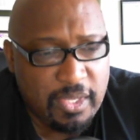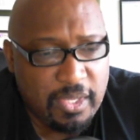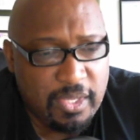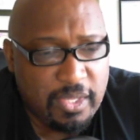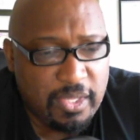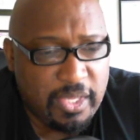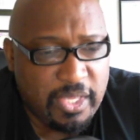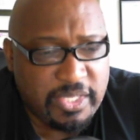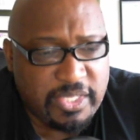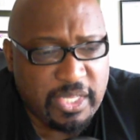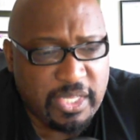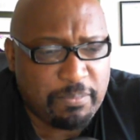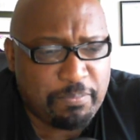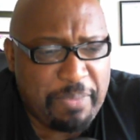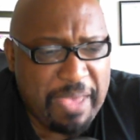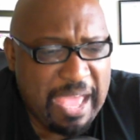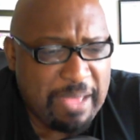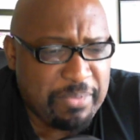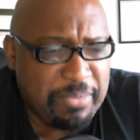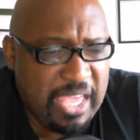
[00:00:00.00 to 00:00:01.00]
is it
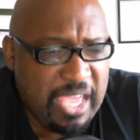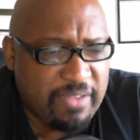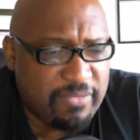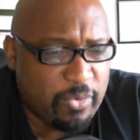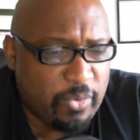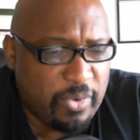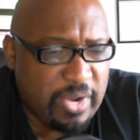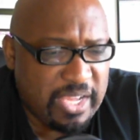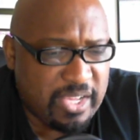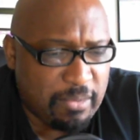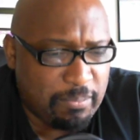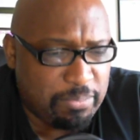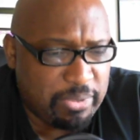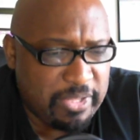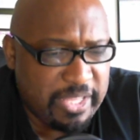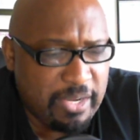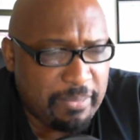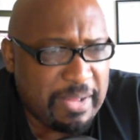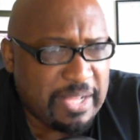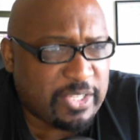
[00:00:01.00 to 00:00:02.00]
bad behavior when I
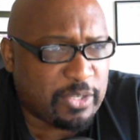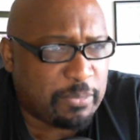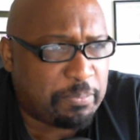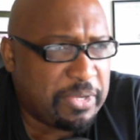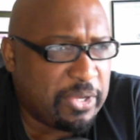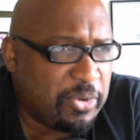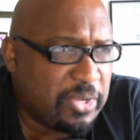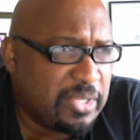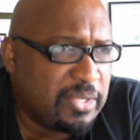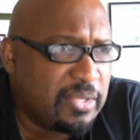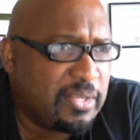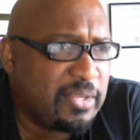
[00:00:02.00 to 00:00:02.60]
complain about your period?